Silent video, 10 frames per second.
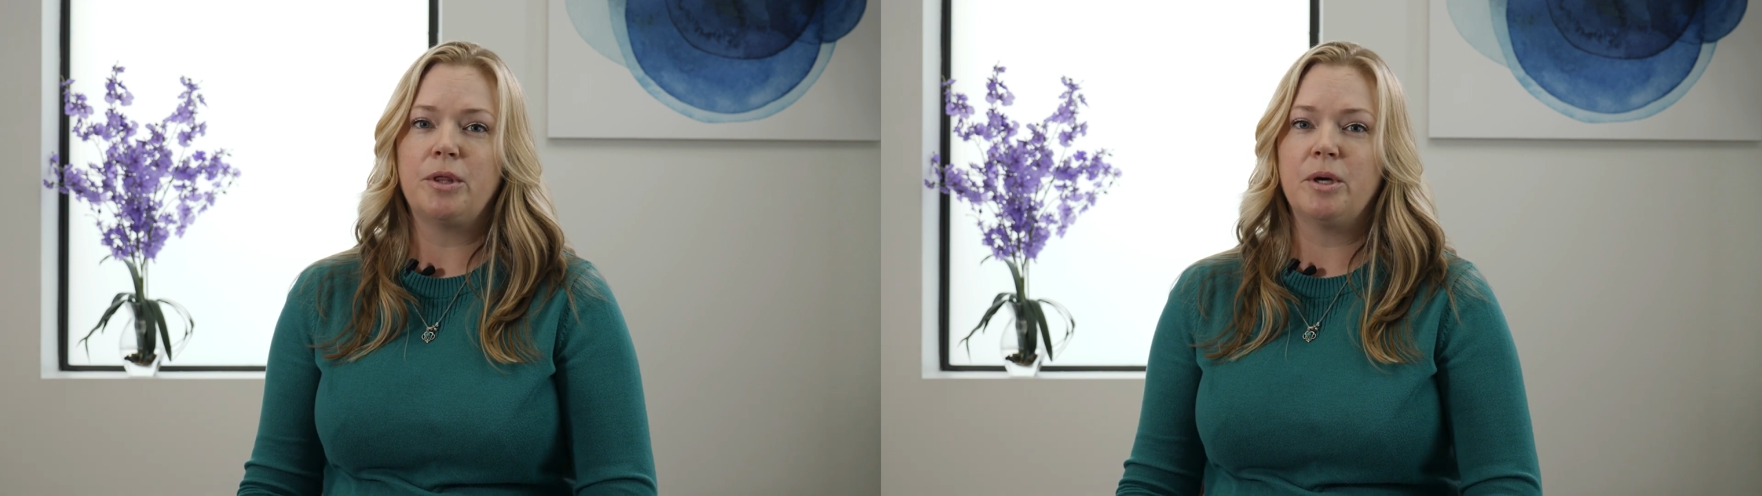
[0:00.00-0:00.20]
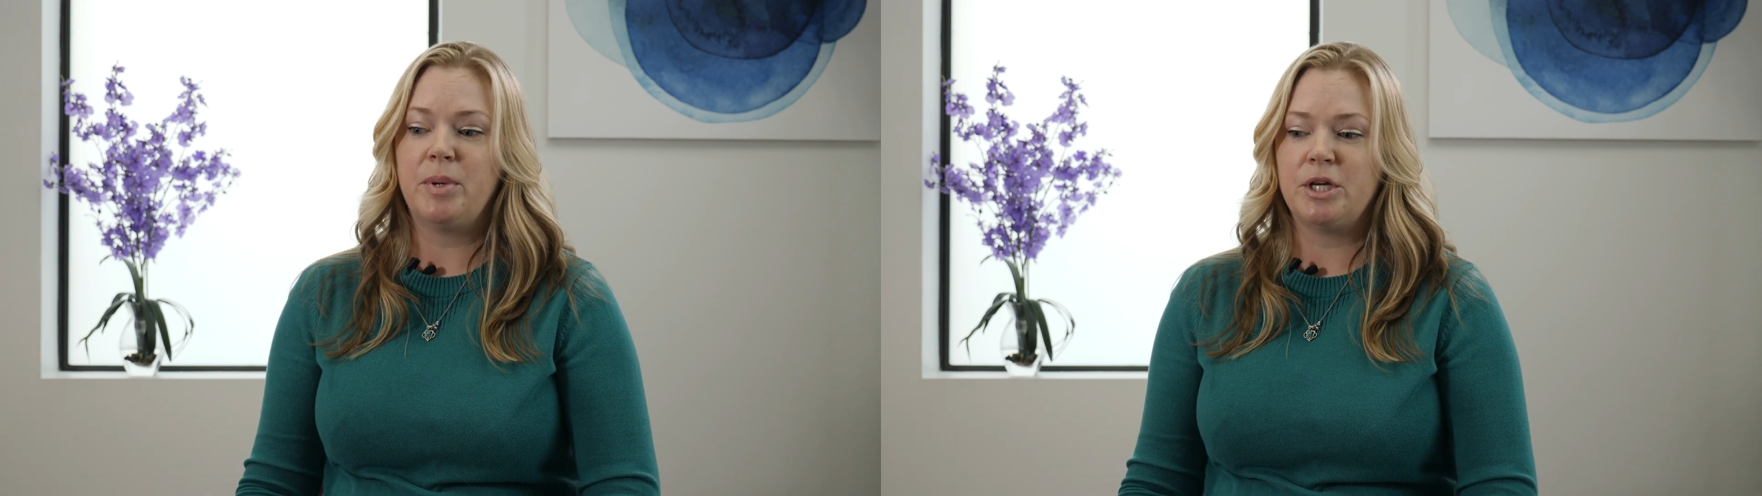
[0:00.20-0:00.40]

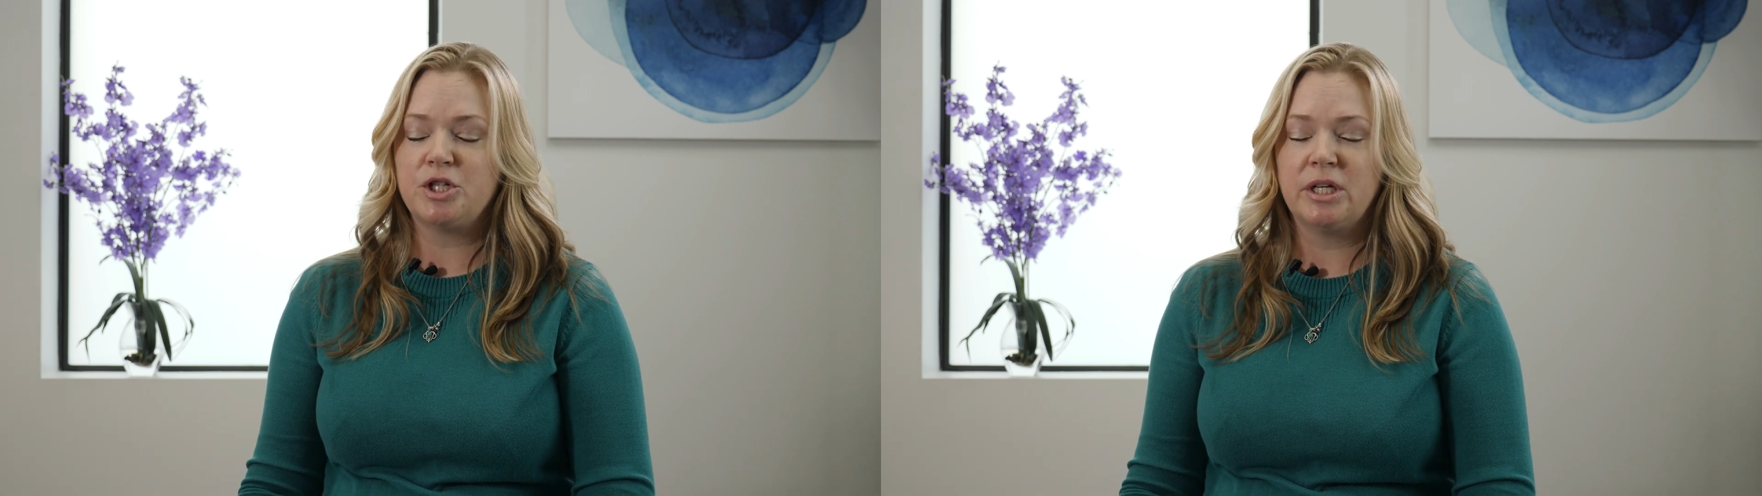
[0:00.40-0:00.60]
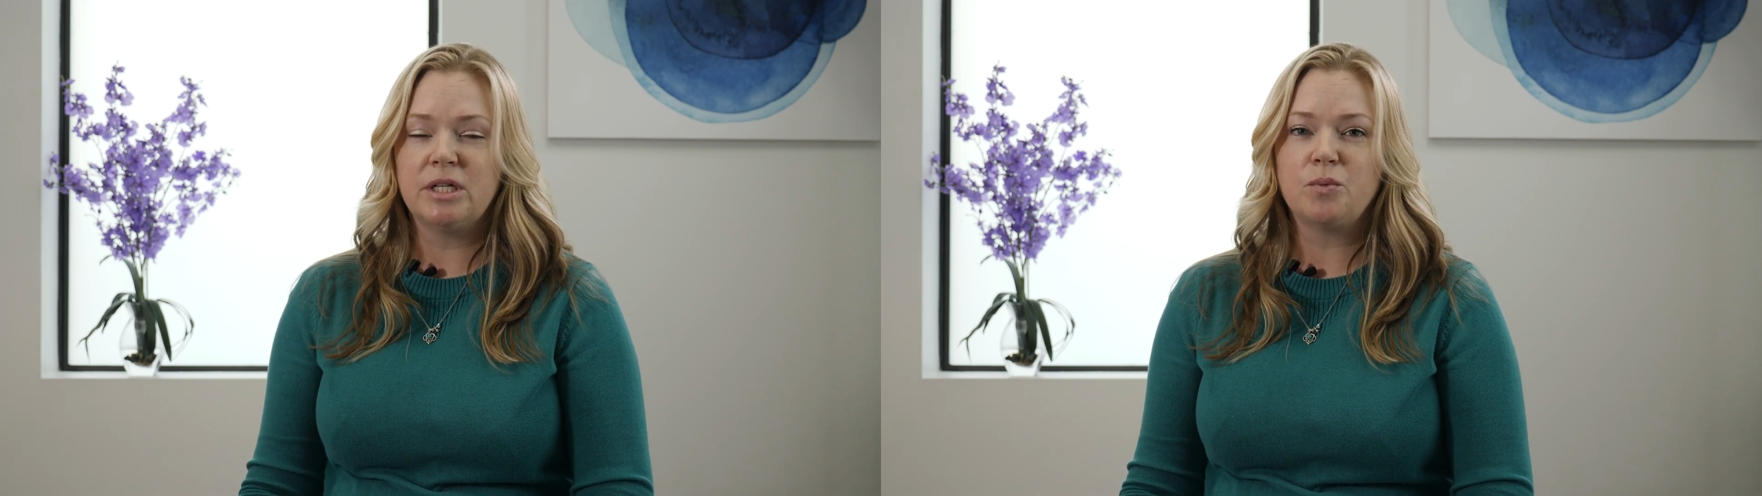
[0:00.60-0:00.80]
the
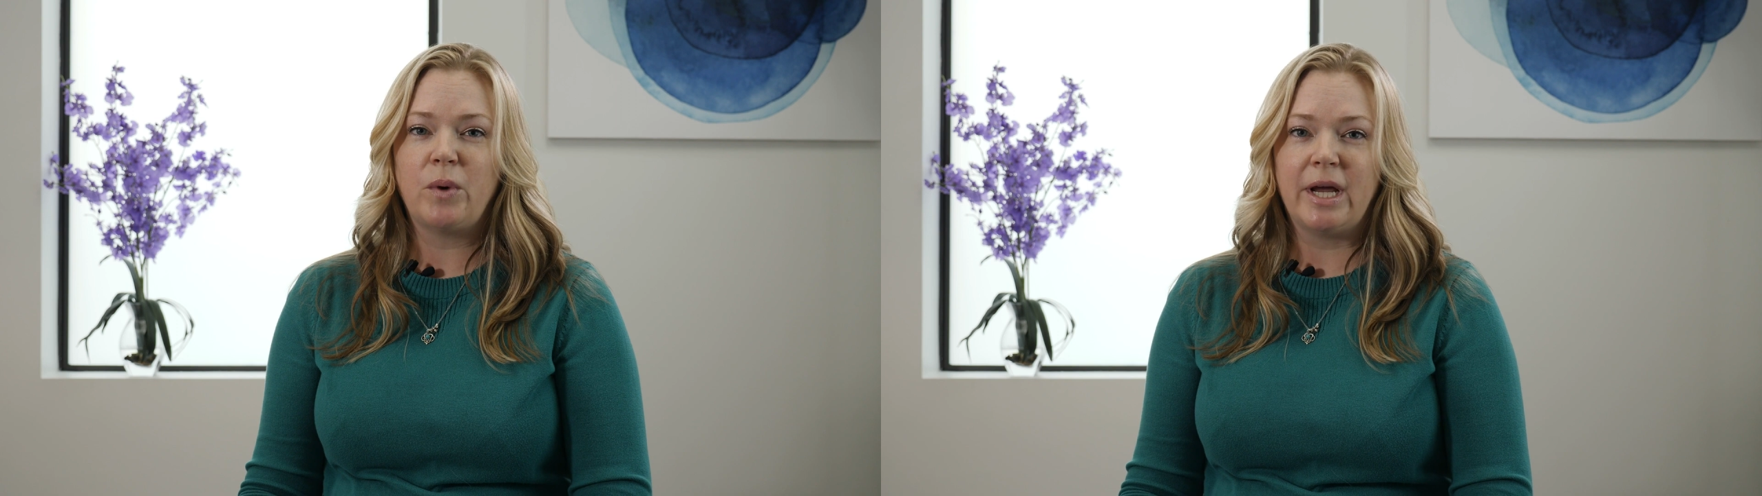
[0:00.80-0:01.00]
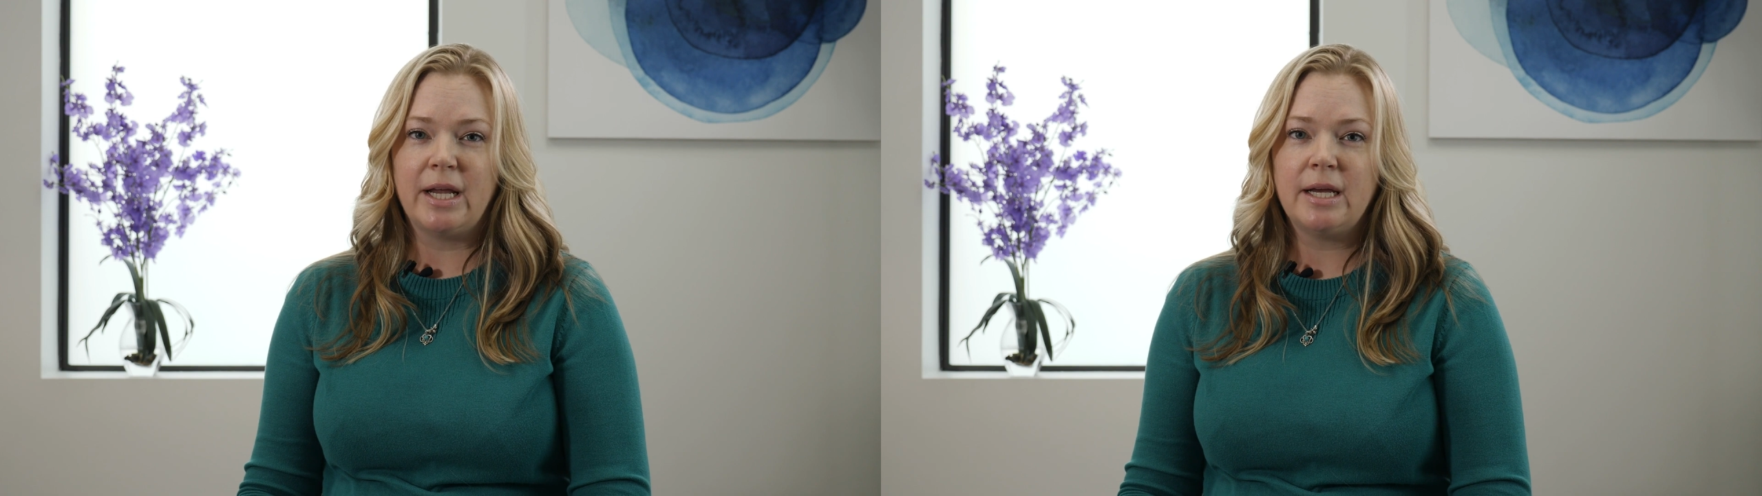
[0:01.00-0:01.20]
patient is
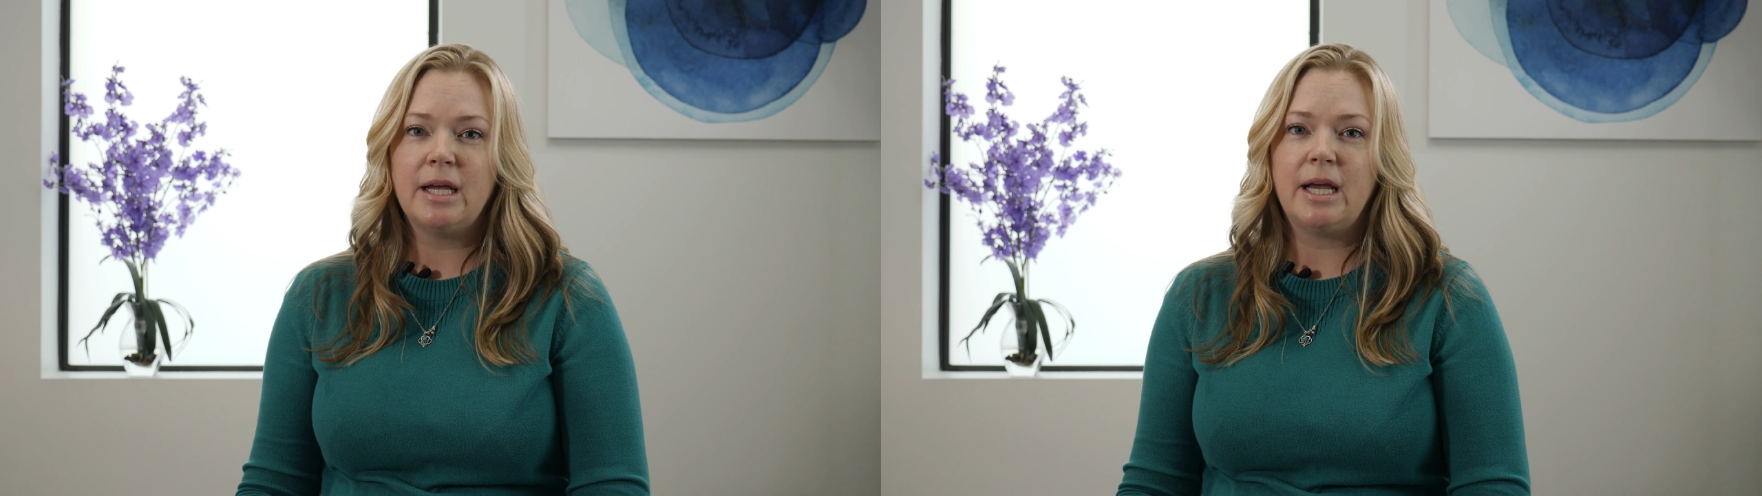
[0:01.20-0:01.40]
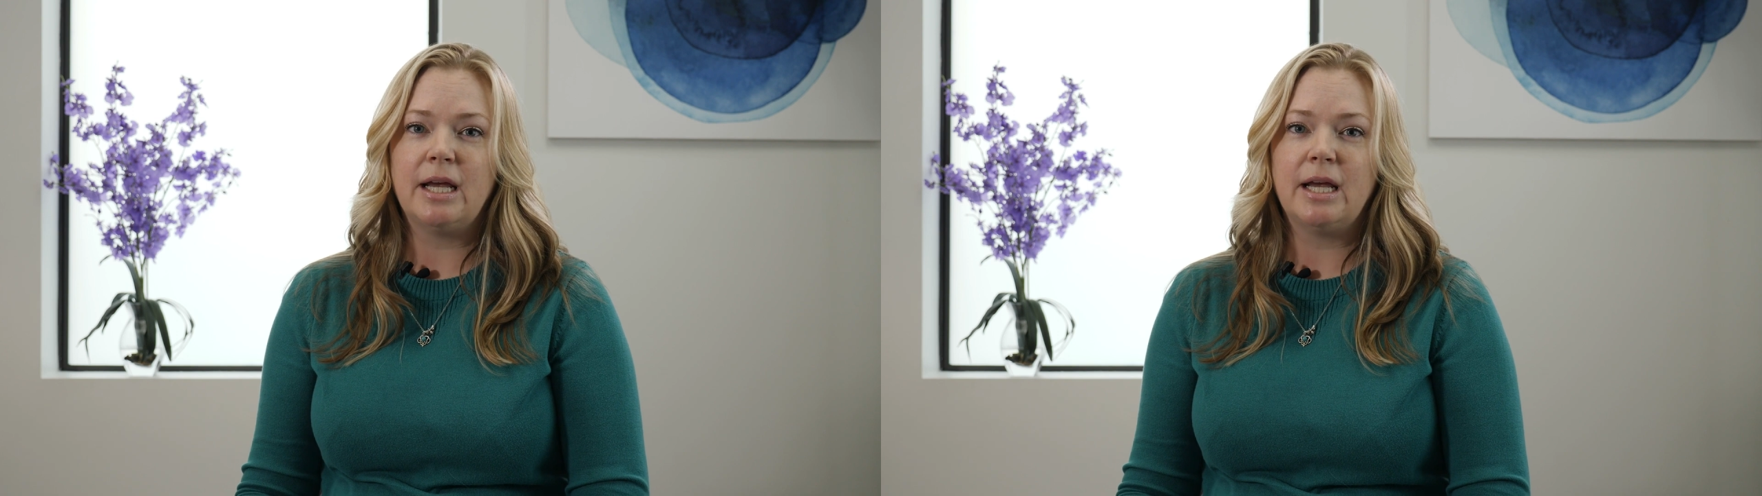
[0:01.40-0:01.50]
waiting,